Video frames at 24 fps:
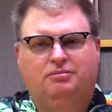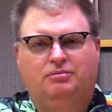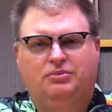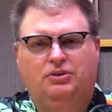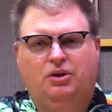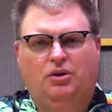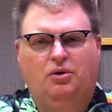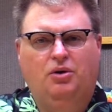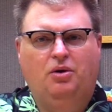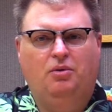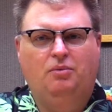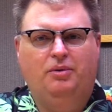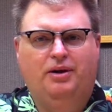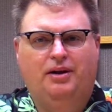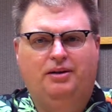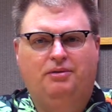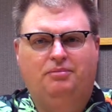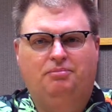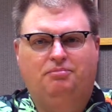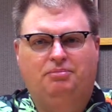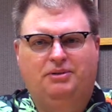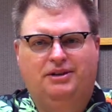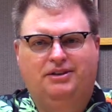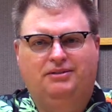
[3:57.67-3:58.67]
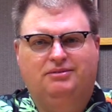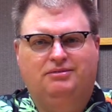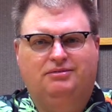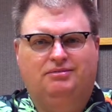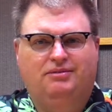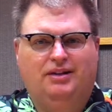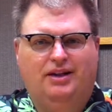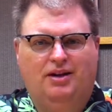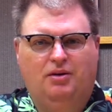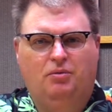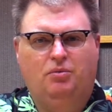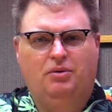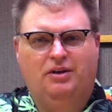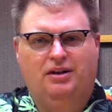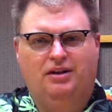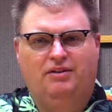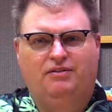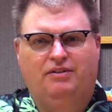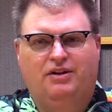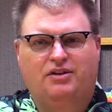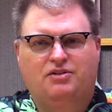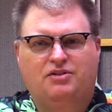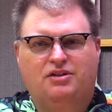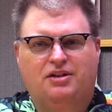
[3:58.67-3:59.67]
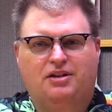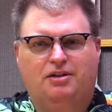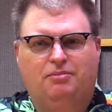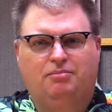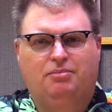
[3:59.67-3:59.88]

Don't know when, but it will eventually